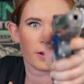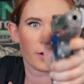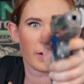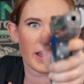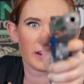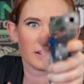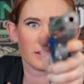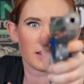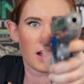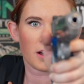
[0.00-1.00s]
go ahead
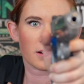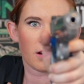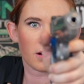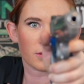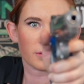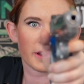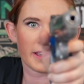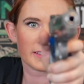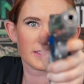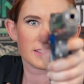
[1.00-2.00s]
and lock our
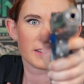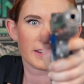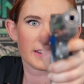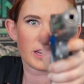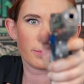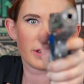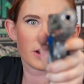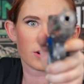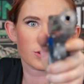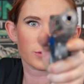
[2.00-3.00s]
wrists, keeping
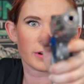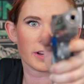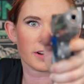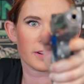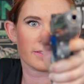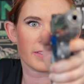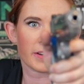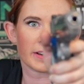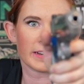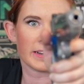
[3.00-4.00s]
our trigger
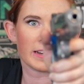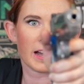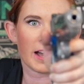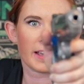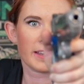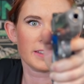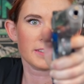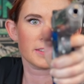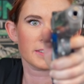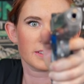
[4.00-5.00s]
very
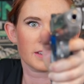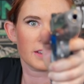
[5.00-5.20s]
nice.